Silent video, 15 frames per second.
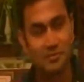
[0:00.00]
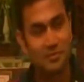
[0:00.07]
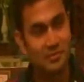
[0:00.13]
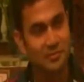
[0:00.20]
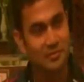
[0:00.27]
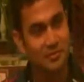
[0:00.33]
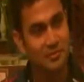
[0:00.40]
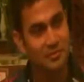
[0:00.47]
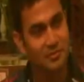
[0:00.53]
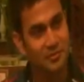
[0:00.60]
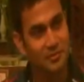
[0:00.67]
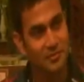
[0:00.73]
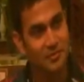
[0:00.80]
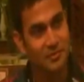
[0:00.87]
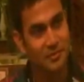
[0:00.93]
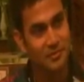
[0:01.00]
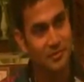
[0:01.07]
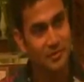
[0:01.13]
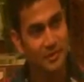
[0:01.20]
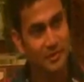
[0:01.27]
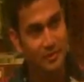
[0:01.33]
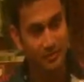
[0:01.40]
Okay,
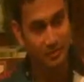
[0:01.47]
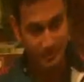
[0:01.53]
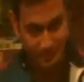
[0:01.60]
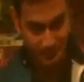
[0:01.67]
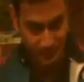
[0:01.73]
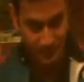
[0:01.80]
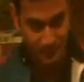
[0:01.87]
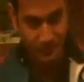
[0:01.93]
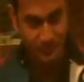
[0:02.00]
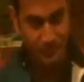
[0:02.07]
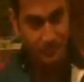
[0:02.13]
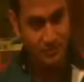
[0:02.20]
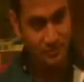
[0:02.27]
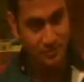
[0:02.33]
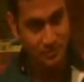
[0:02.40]
standards is your domain. So